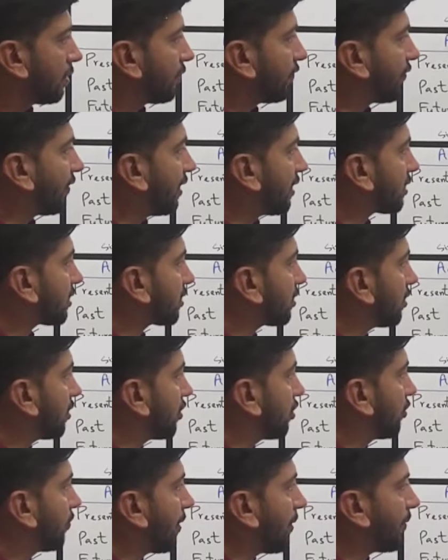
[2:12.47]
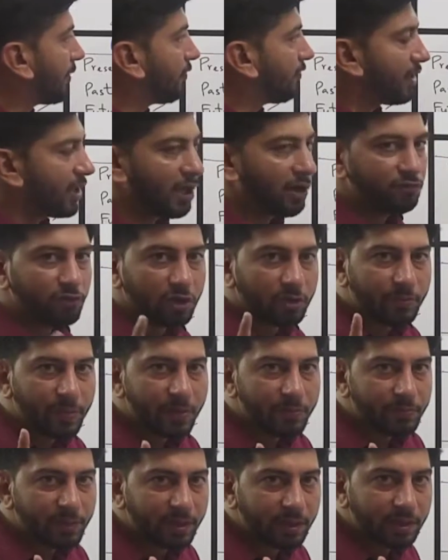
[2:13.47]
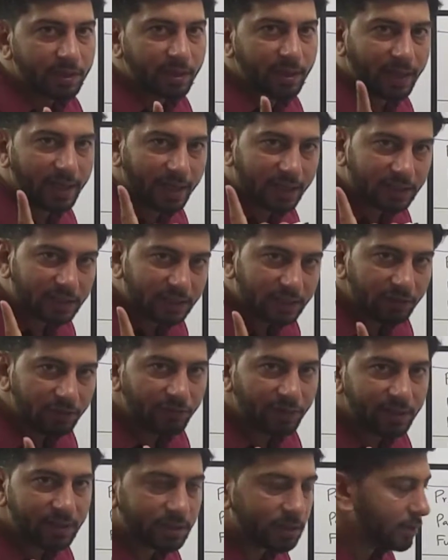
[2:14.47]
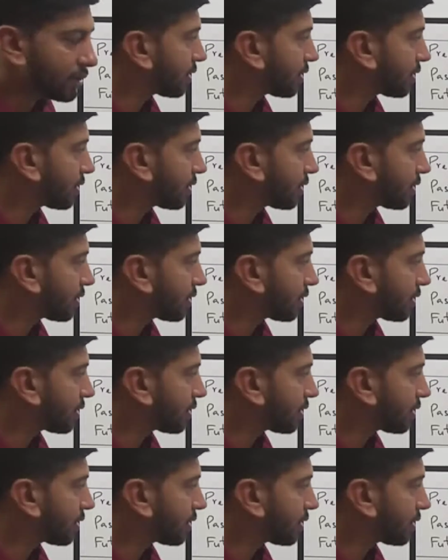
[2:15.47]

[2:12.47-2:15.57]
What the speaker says: First you people will have to remember active voice